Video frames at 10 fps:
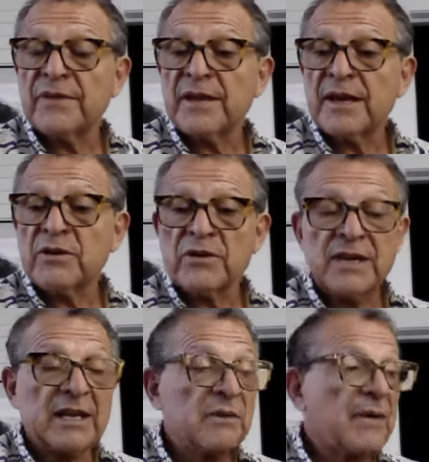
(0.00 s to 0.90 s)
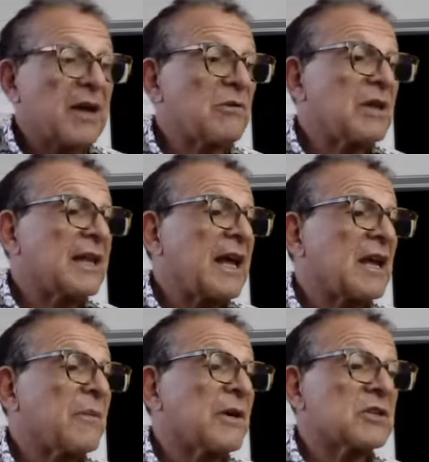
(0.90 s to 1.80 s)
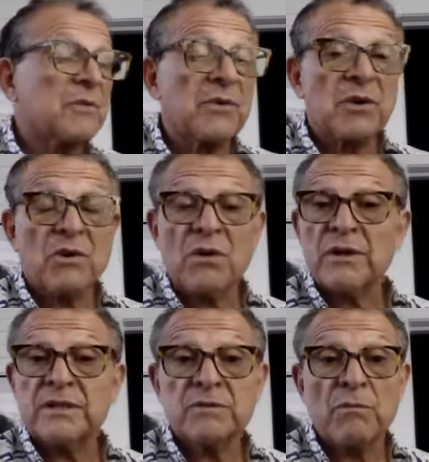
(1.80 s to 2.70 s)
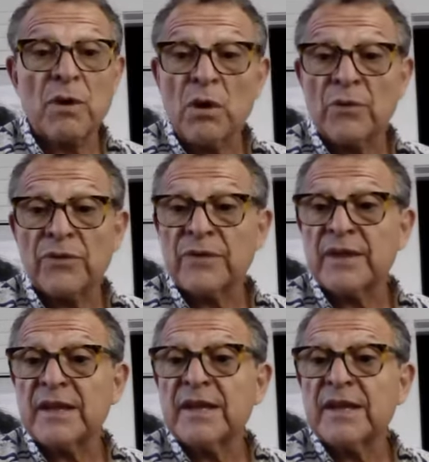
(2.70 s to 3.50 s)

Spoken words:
The Credenda Magarelli acupuncture protocol is both.